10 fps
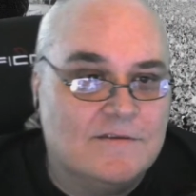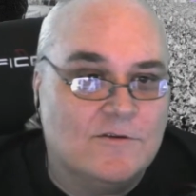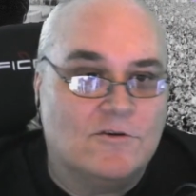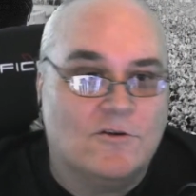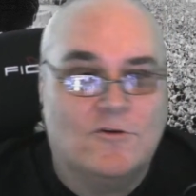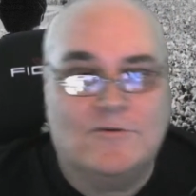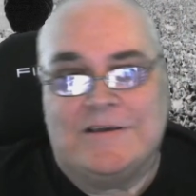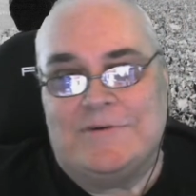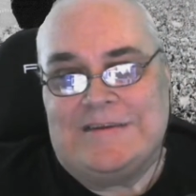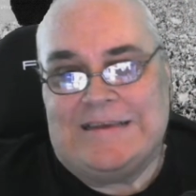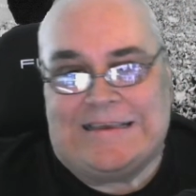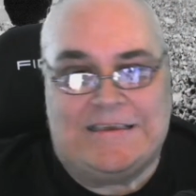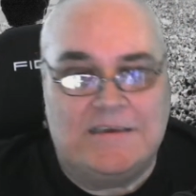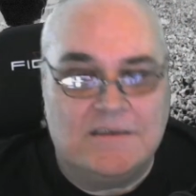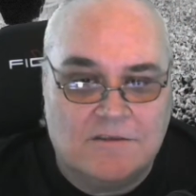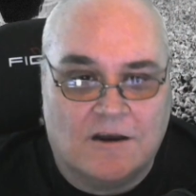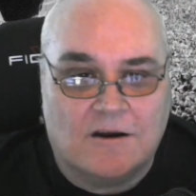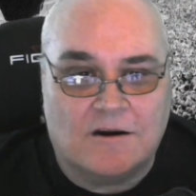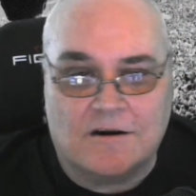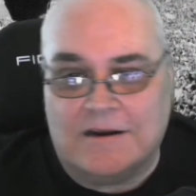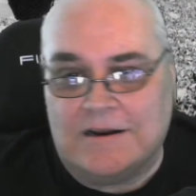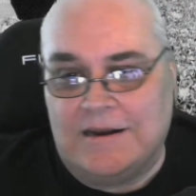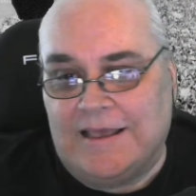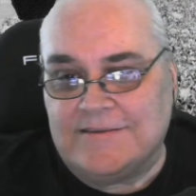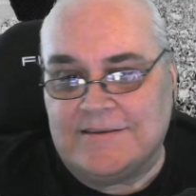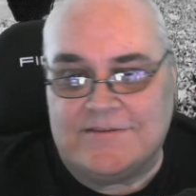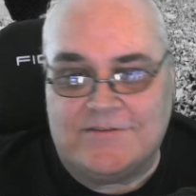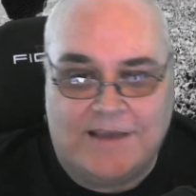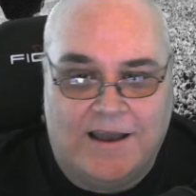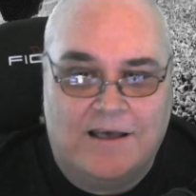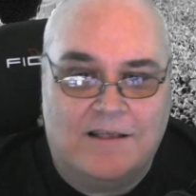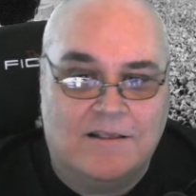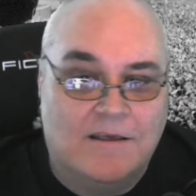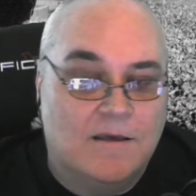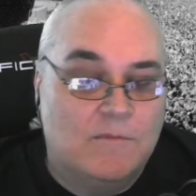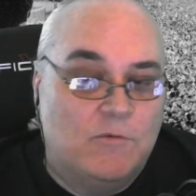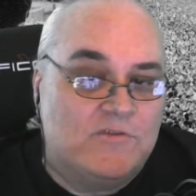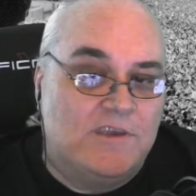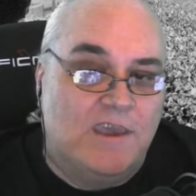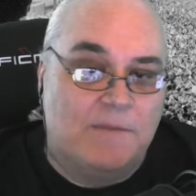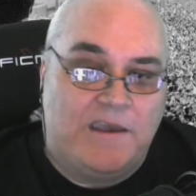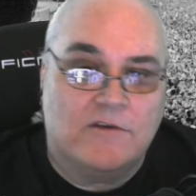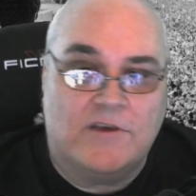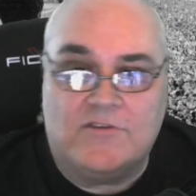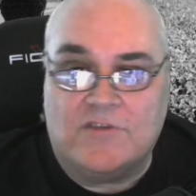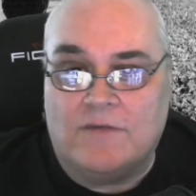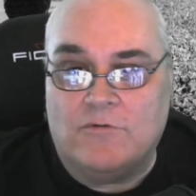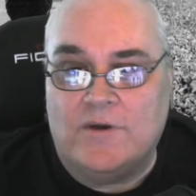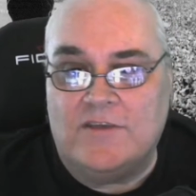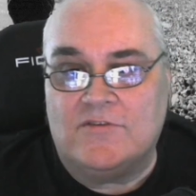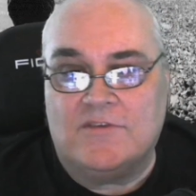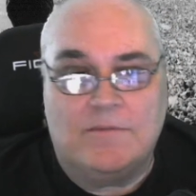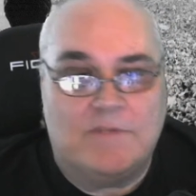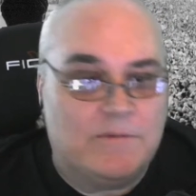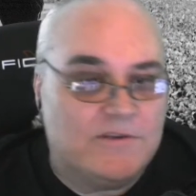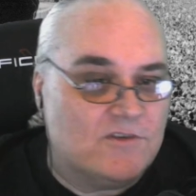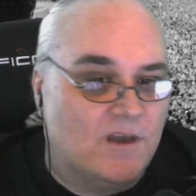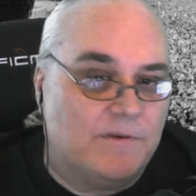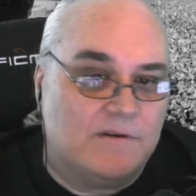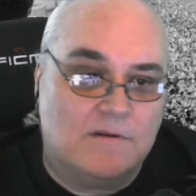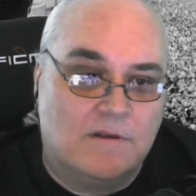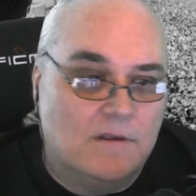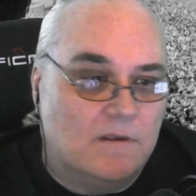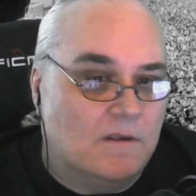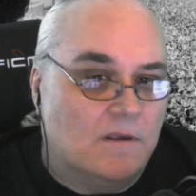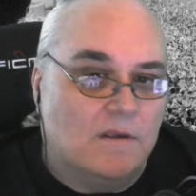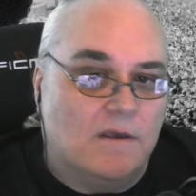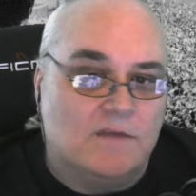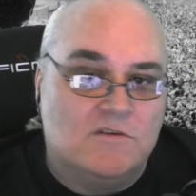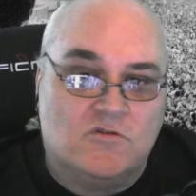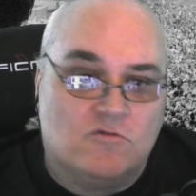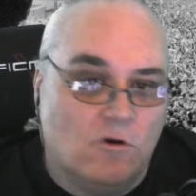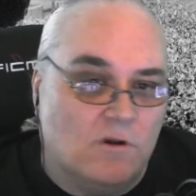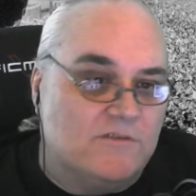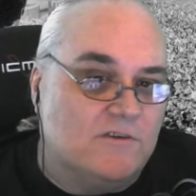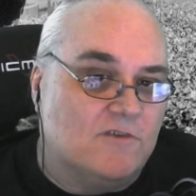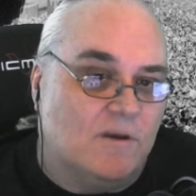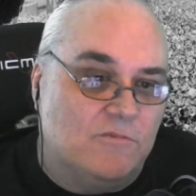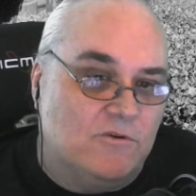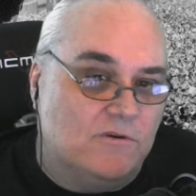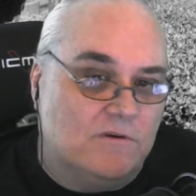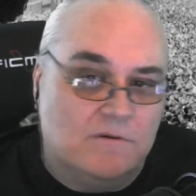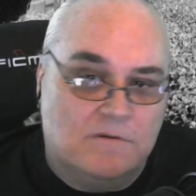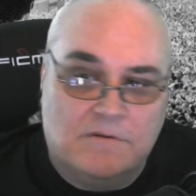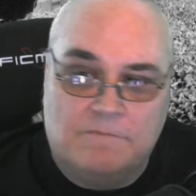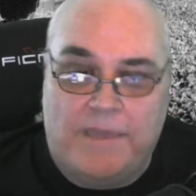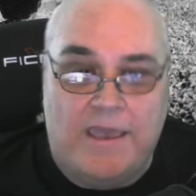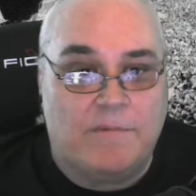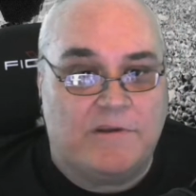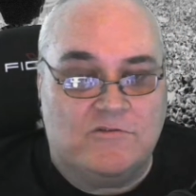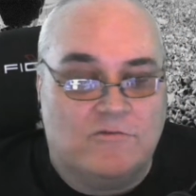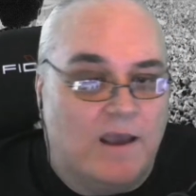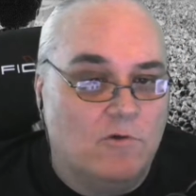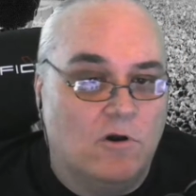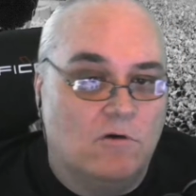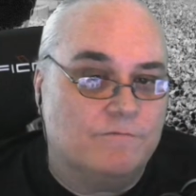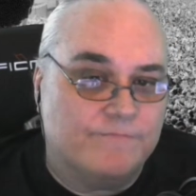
Noel owning it with guitar, classic style. Once again, man, great stuff. Oasis, keep them things coming. I just scroll, I see something new. Bam, I just grab, go.